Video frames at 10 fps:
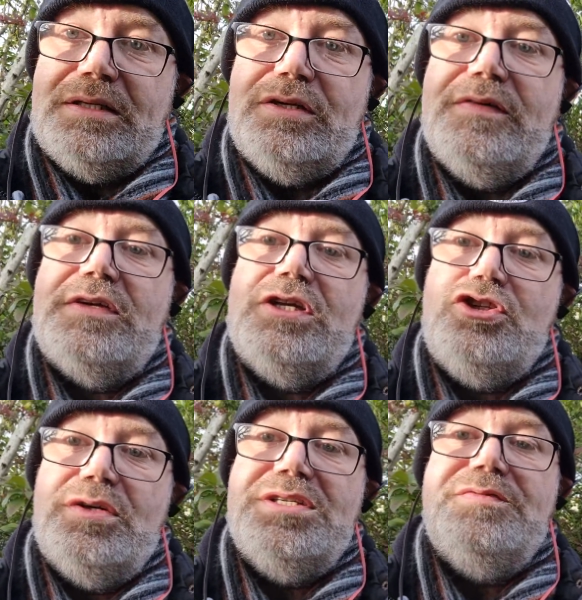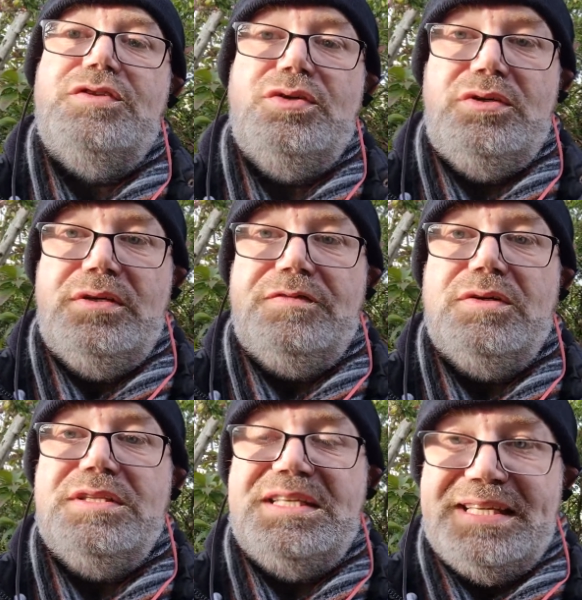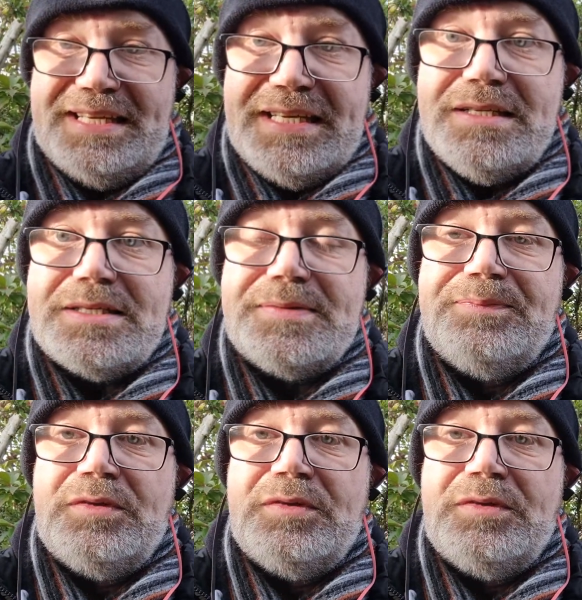Now you've got a choice of two. You've got the Greens,